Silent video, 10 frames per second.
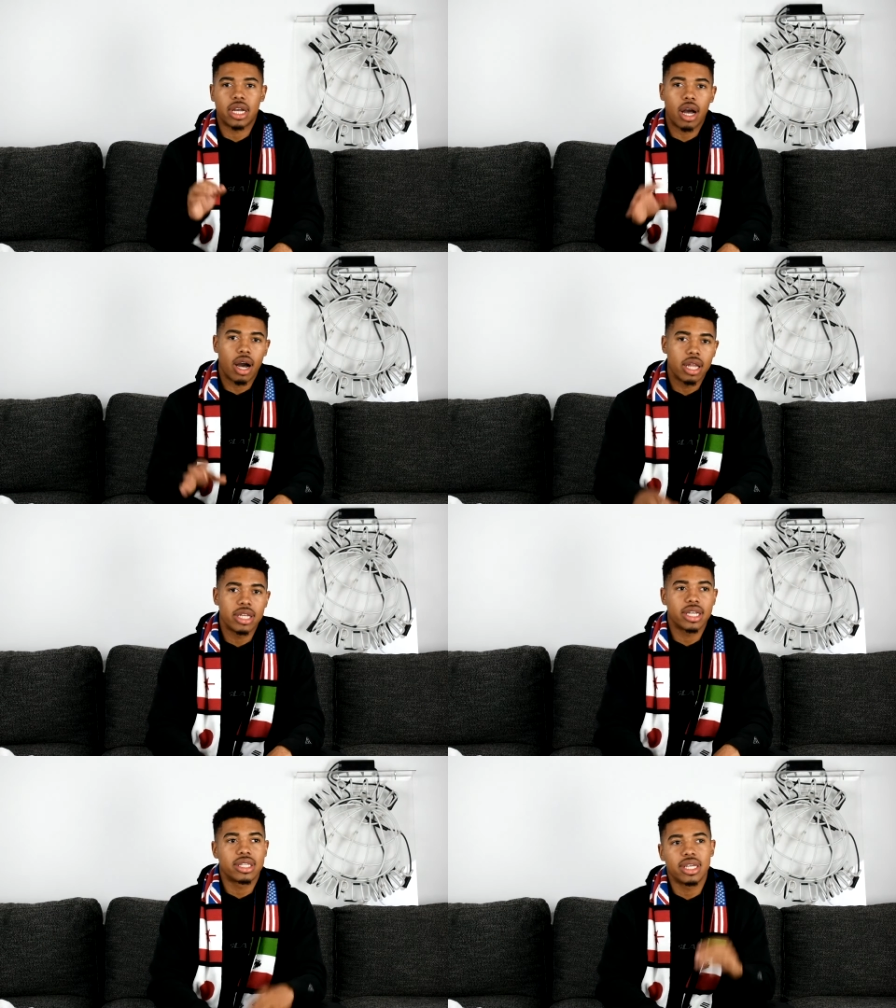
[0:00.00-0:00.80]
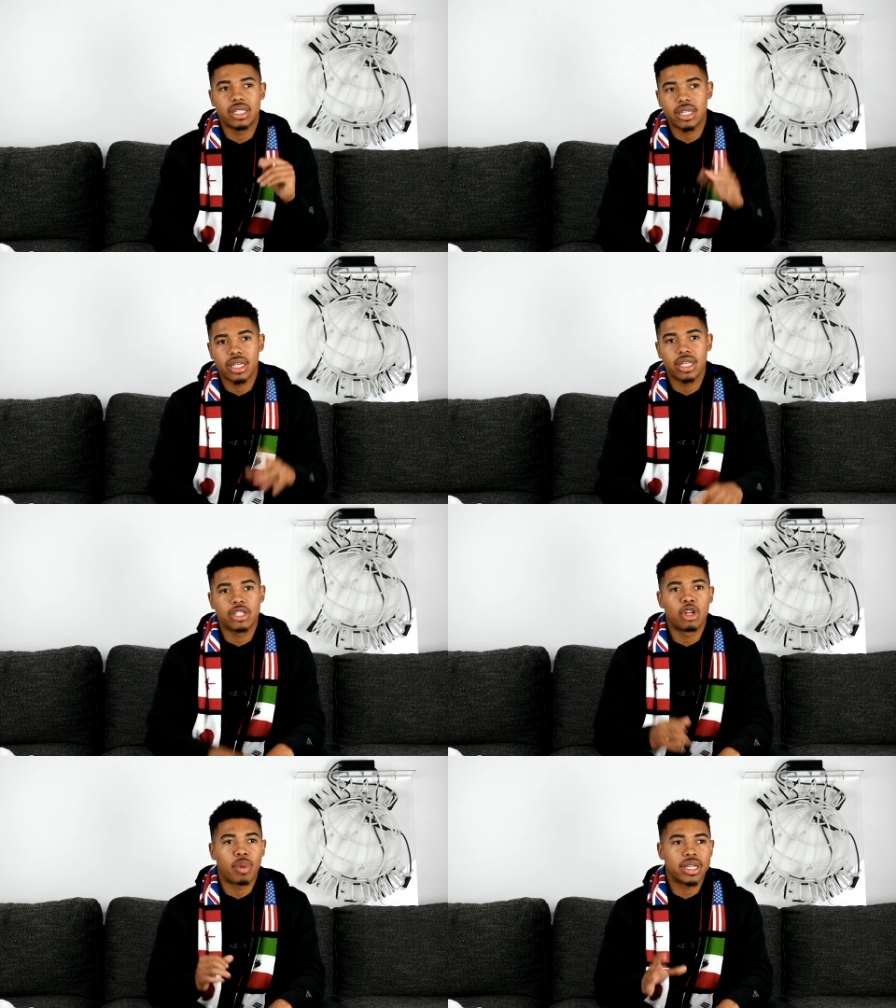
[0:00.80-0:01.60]
Like, oh, look at this,
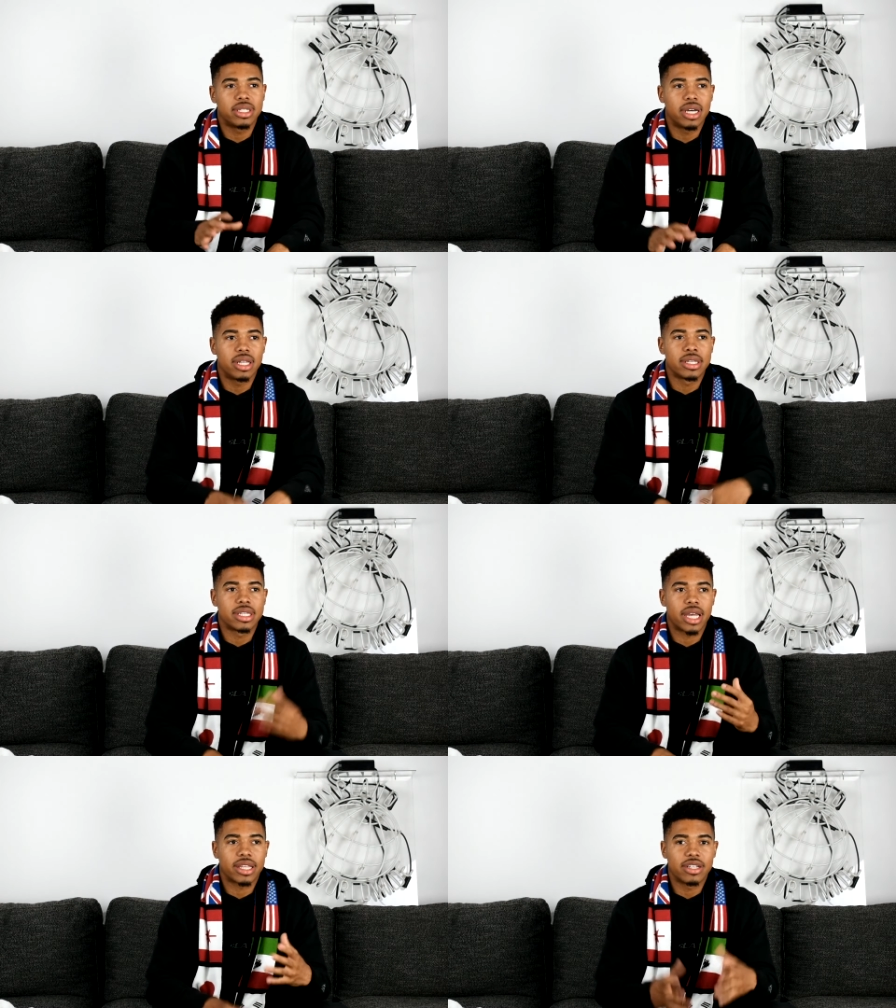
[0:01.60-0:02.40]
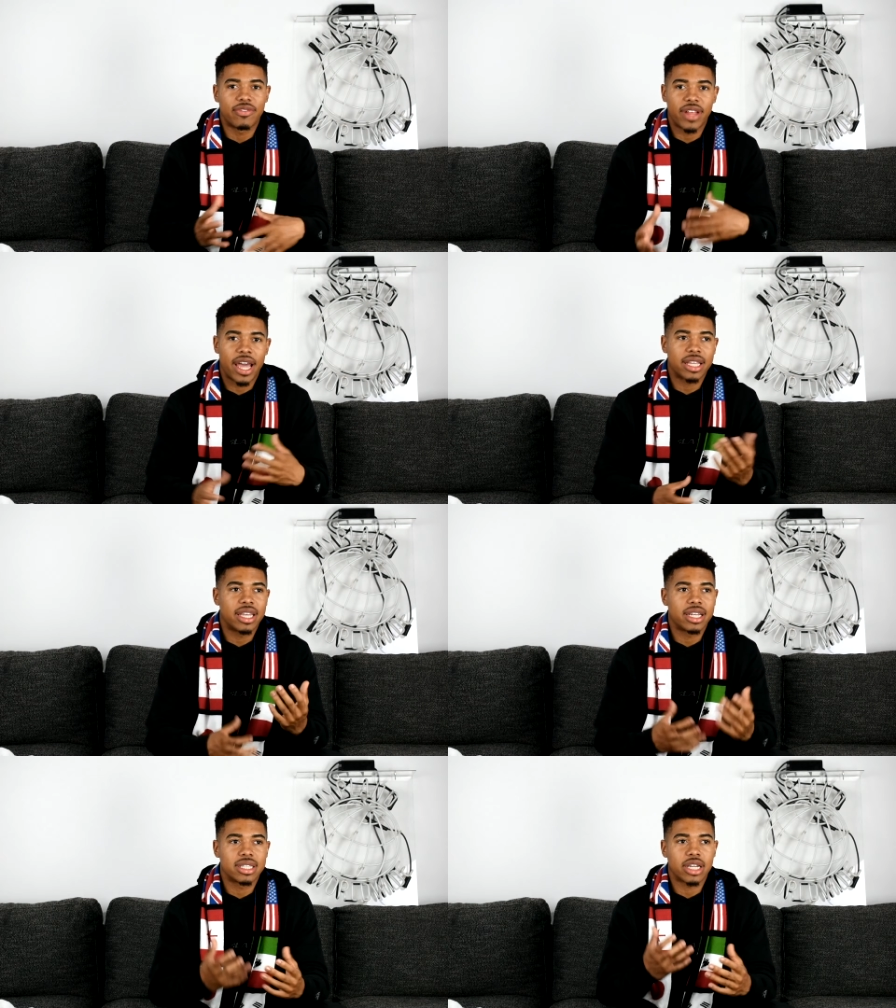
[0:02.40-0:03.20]
nobody's done this. It's like this flag
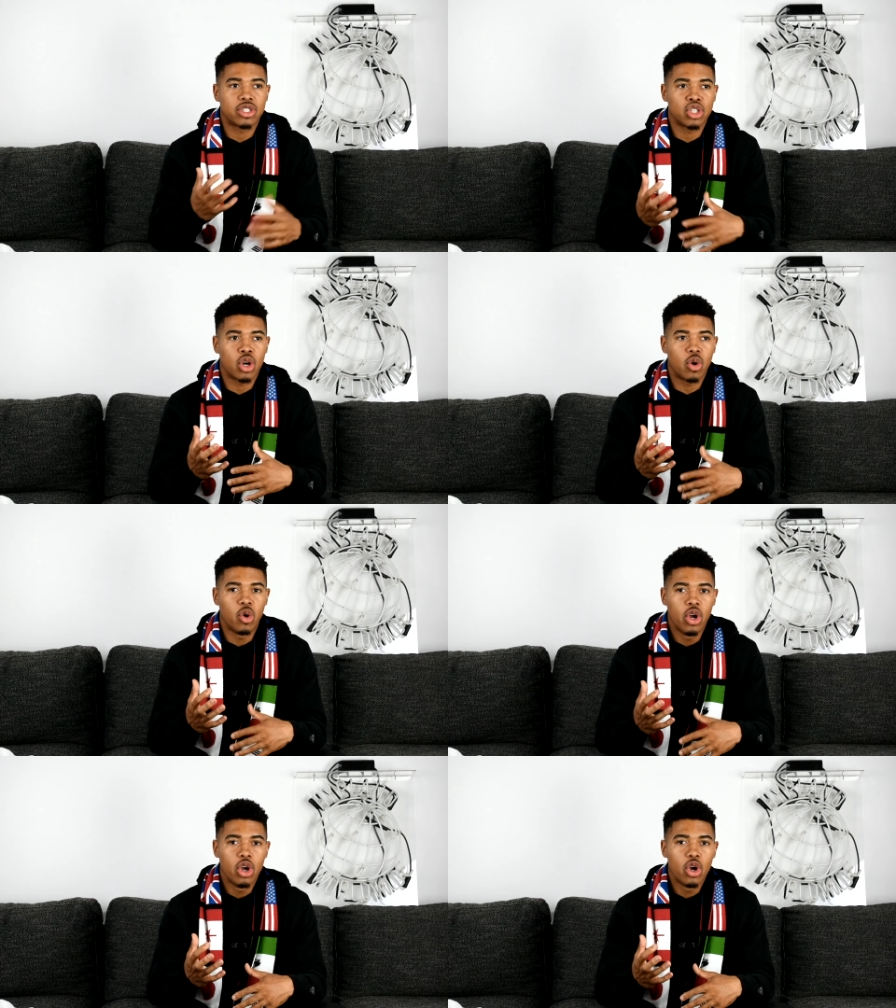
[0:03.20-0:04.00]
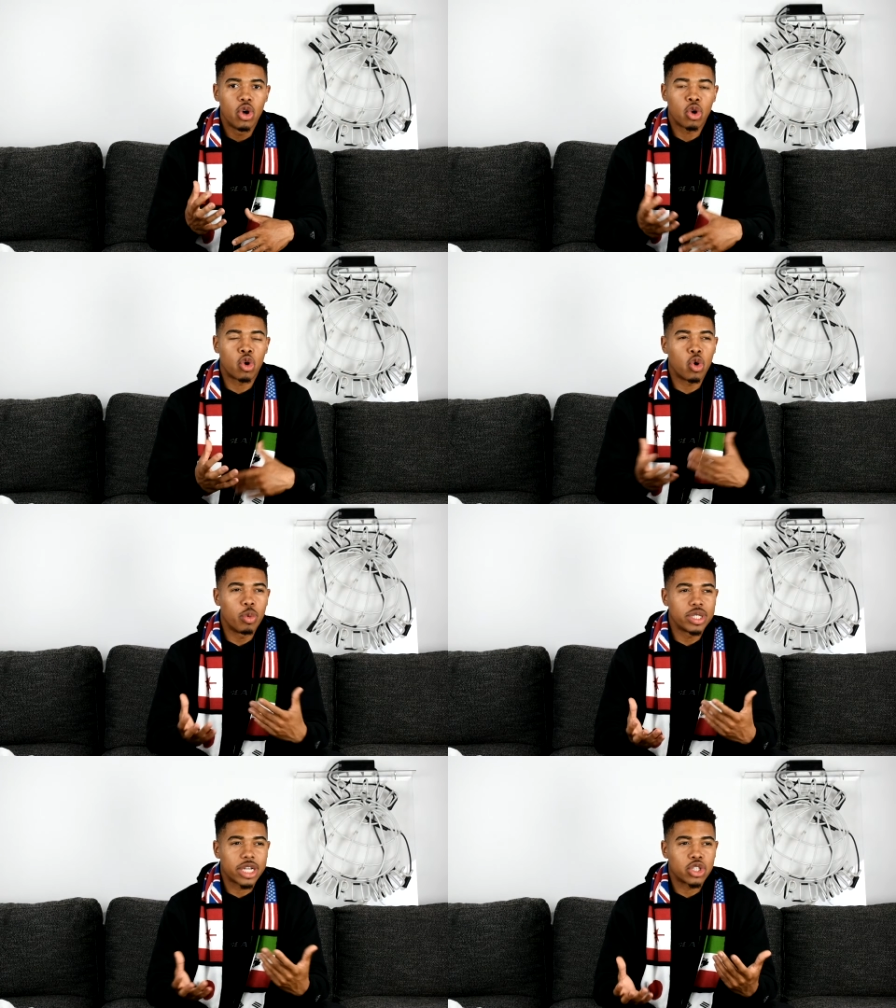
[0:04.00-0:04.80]
thing. It's like
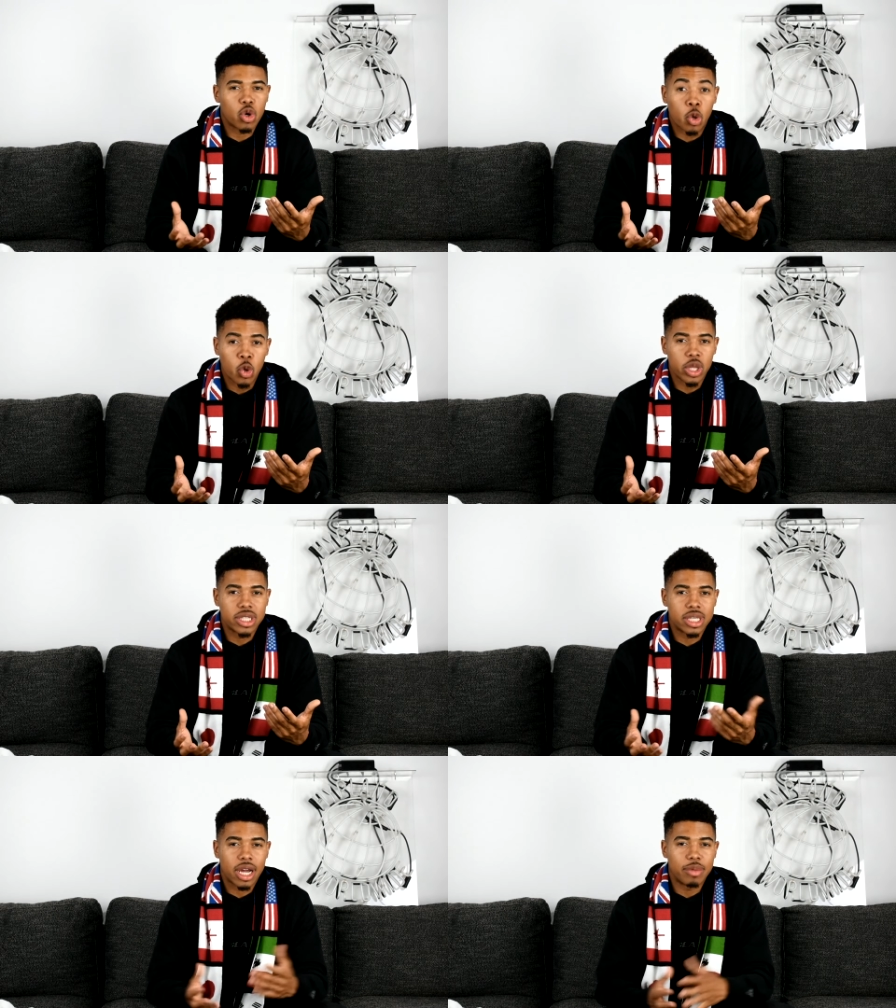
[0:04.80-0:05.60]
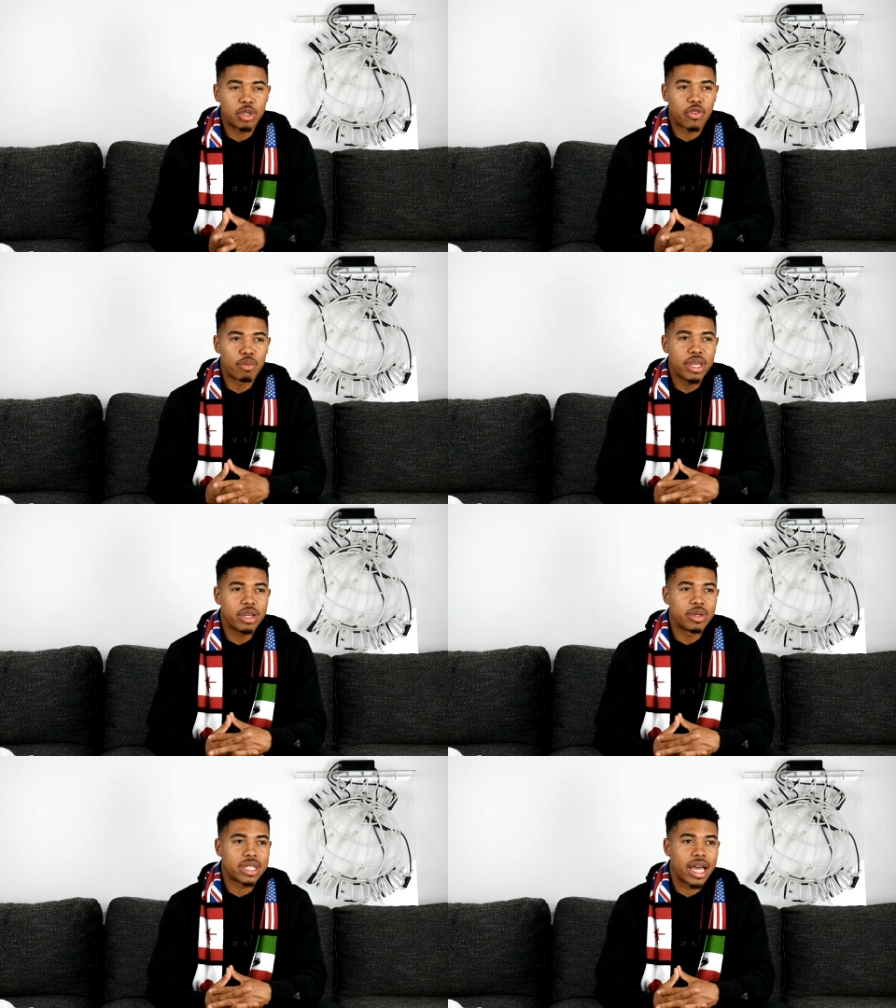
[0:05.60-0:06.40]
it was like so cool at the time. So for
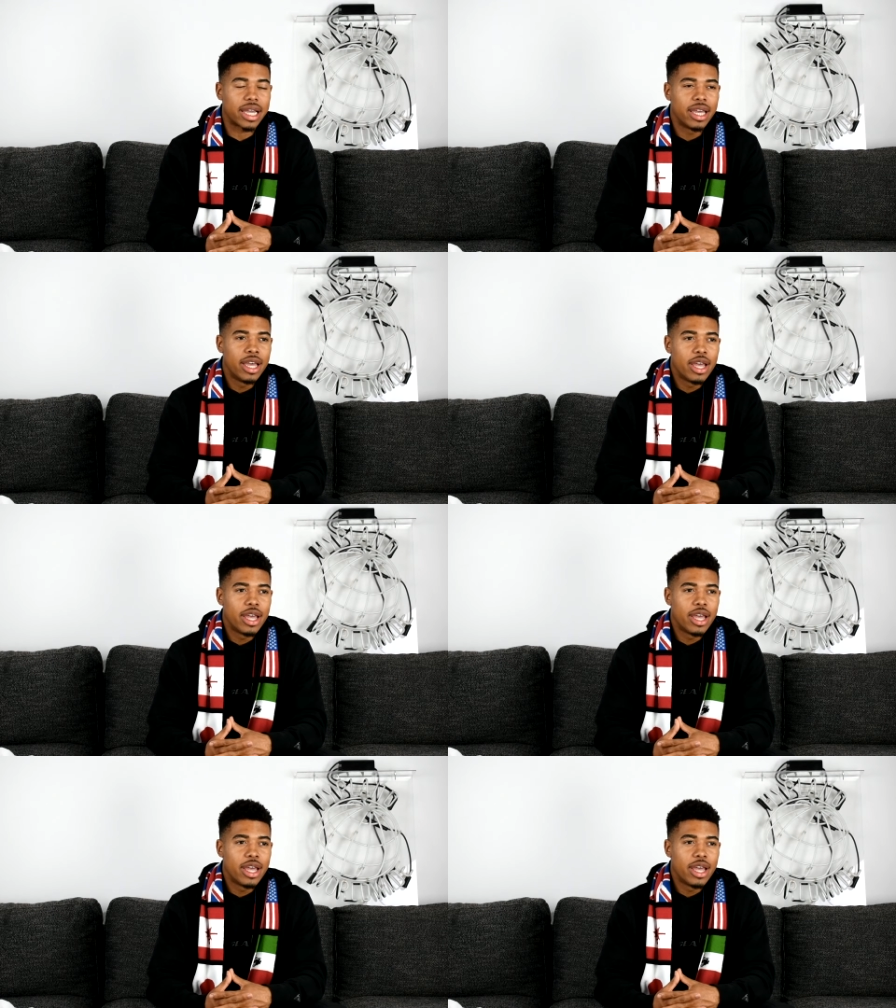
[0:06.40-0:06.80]
me, it was like,